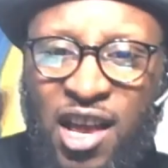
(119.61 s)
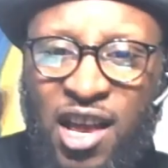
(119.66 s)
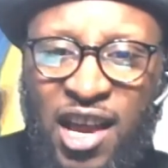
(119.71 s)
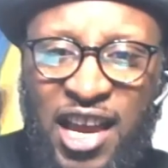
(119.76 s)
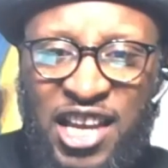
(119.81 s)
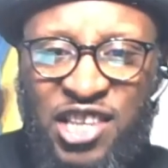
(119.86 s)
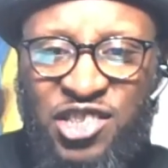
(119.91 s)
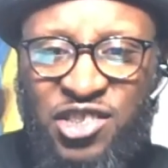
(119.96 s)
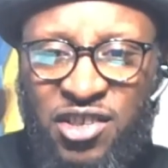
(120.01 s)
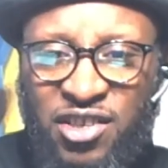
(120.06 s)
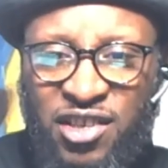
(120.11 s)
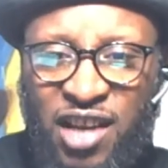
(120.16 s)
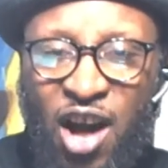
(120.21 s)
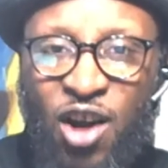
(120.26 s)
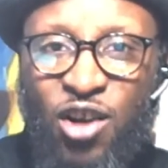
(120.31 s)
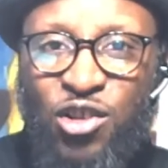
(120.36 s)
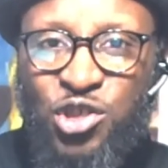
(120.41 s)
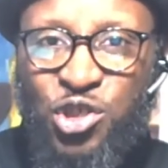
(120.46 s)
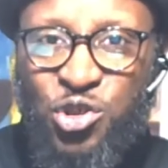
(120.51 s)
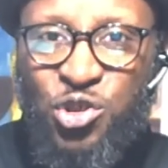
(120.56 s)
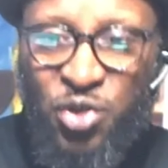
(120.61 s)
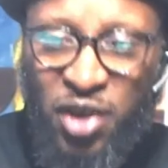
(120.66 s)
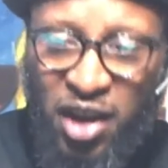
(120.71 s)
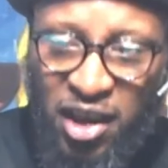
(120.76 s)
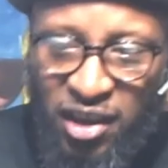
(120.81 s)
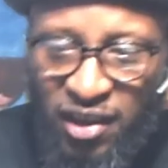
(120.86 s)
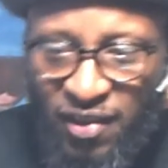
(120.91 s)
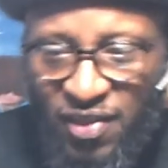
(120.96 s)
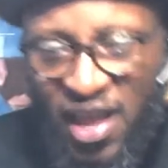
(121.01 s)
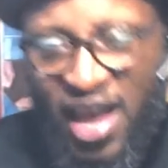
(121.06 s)
Eastern
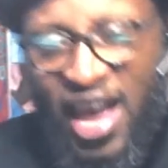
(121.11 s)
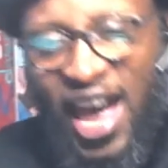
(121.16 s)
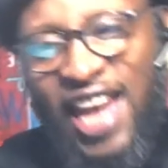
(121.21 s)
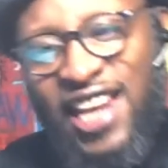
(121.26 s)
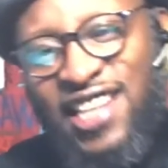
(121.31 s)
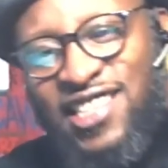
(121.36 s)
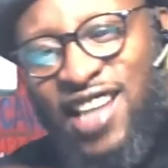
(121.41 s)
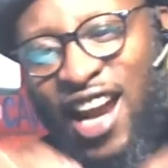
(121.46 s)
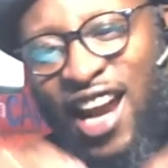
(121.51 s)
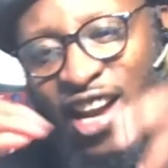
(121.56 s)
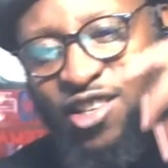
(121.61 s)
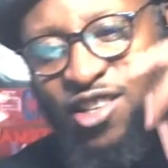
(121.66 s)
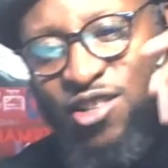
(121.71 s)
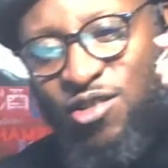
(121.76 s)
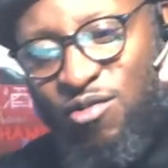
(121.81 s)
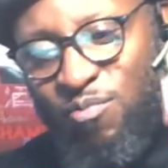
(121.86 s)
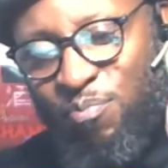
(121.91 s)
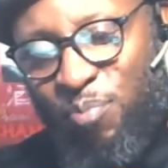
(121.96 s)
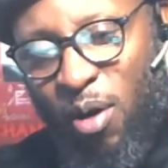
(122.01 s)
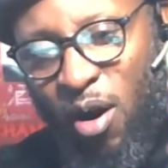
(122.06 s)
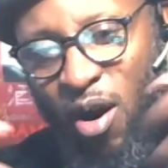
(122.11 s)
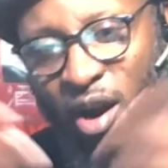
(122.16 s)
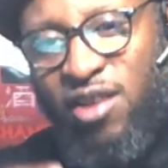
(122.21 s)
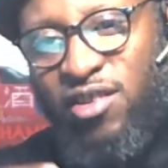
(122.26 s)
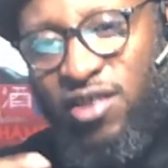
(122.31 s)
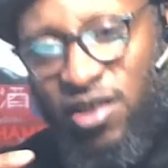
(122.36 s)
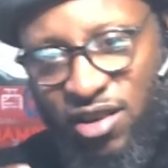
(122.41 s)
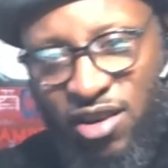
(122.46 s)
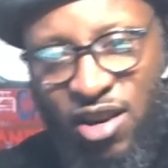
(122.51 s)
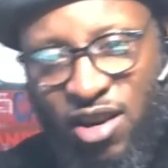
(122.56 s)
Australia, and decided to partner